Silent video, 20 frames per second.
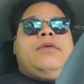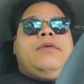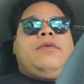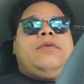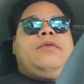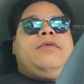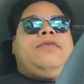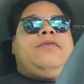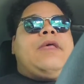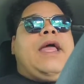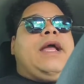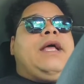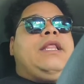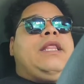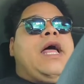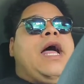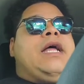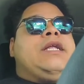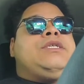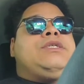
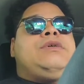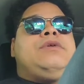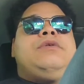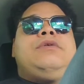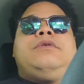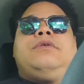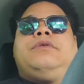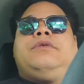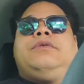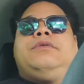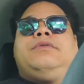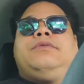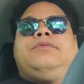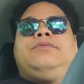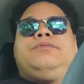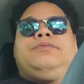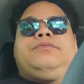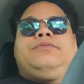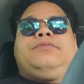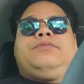psychological
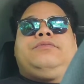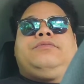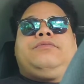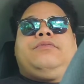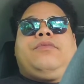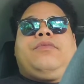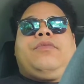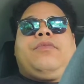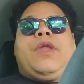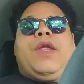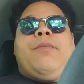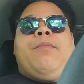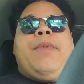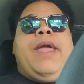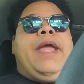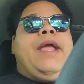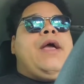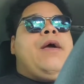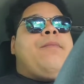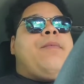
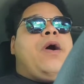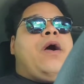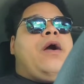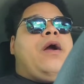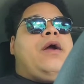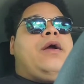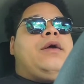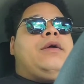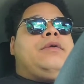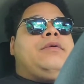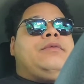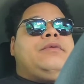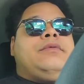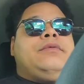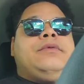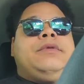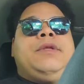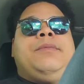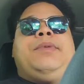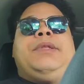makeup are
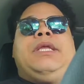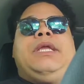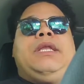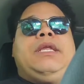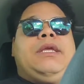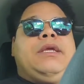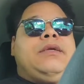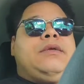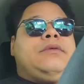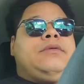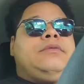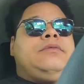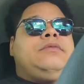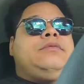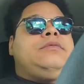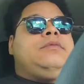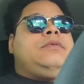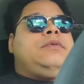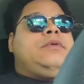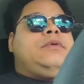depleting.
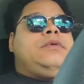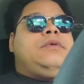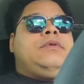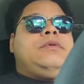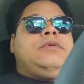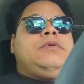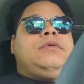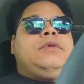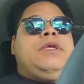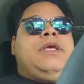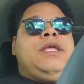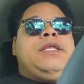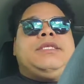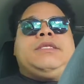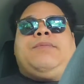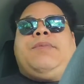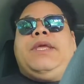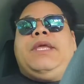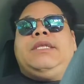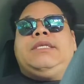
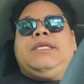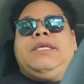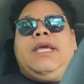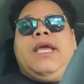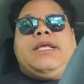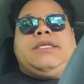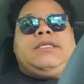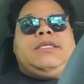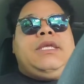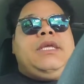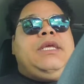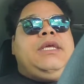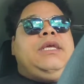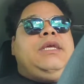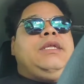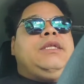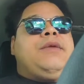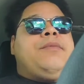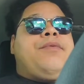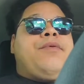Hence
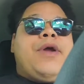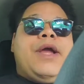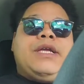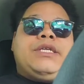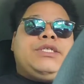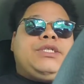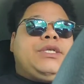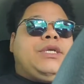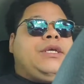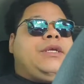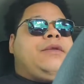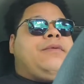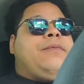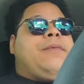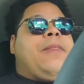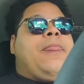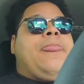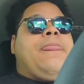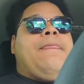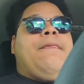PTSD,
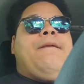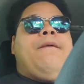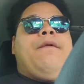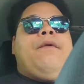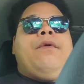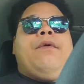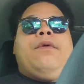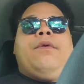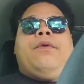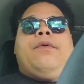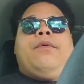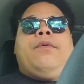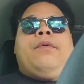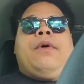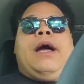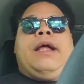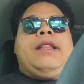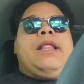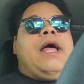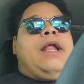depression,
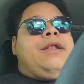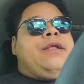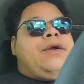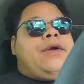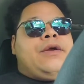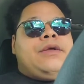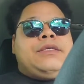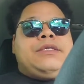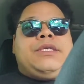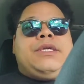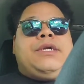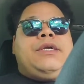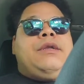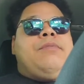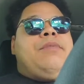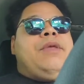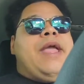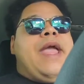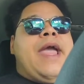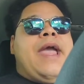why a lot of the girls turn to
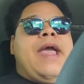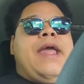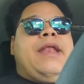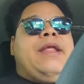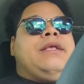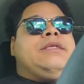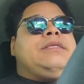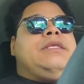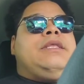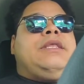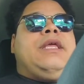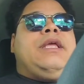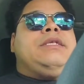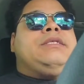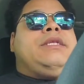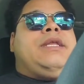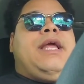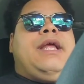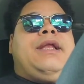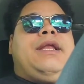be addicts and
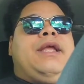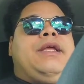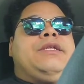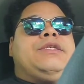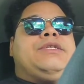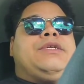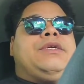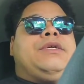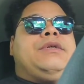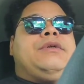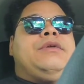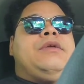things of that nature.